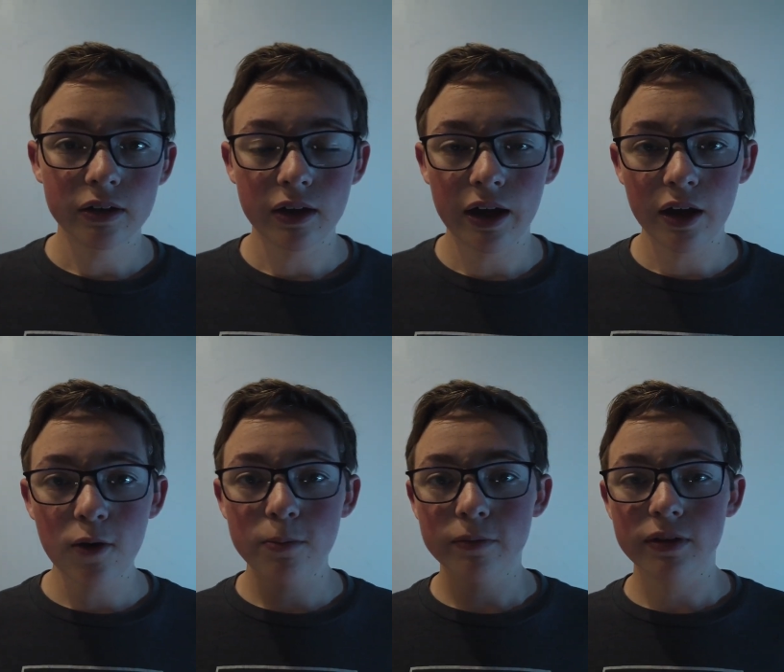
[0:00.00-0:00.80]
I
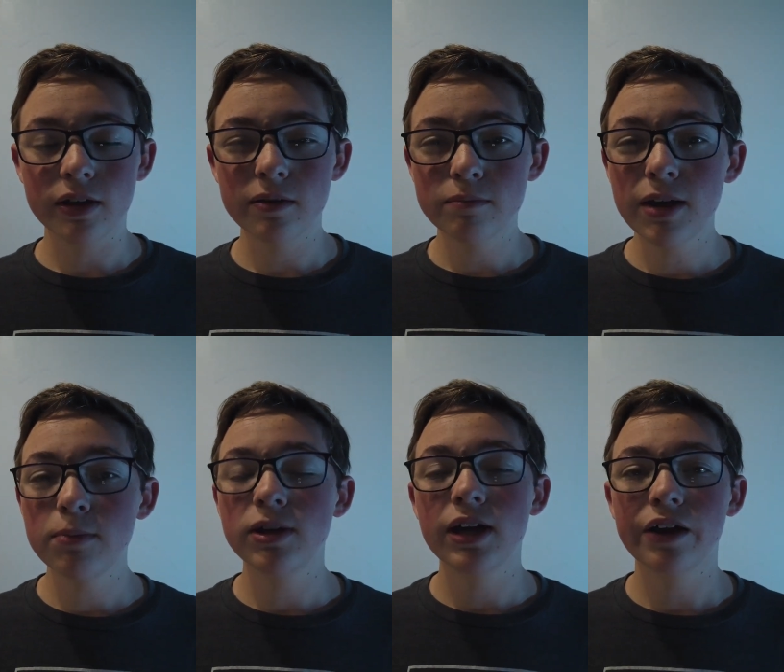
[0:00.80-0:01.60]
hope that
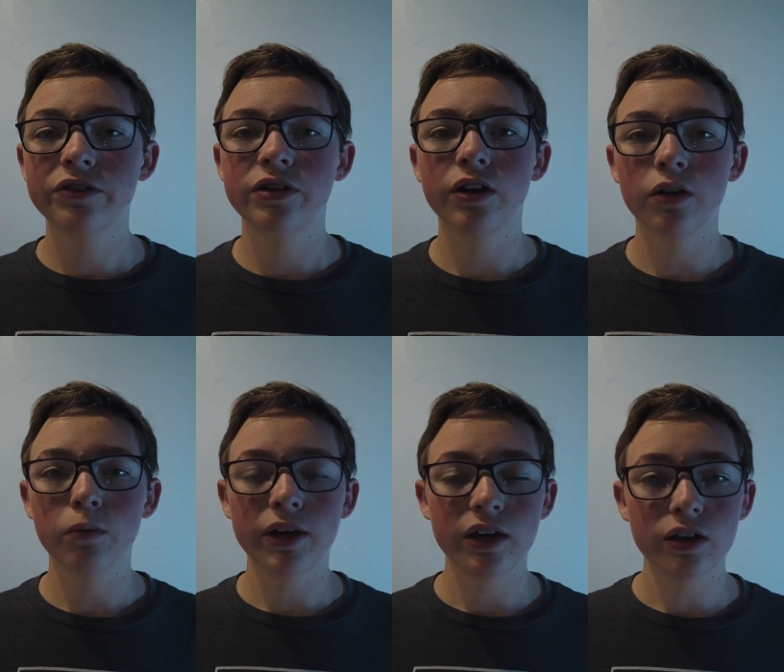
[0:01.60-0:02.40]
maybe next year
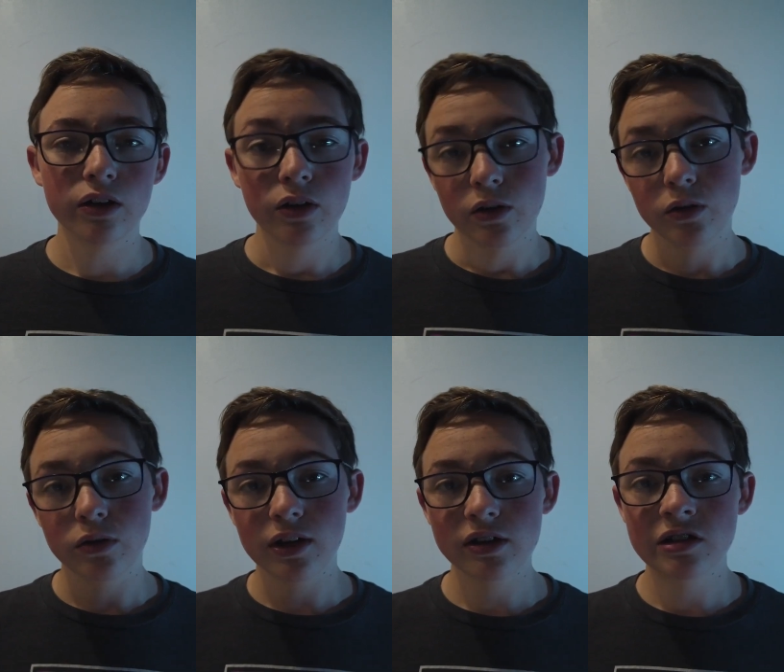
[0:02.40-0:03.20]
we can do
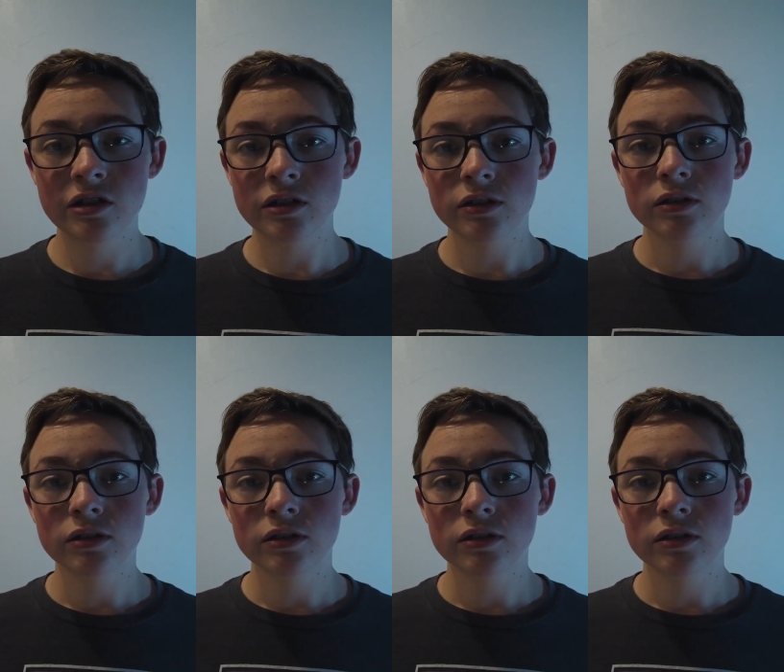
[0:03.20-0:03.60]
this,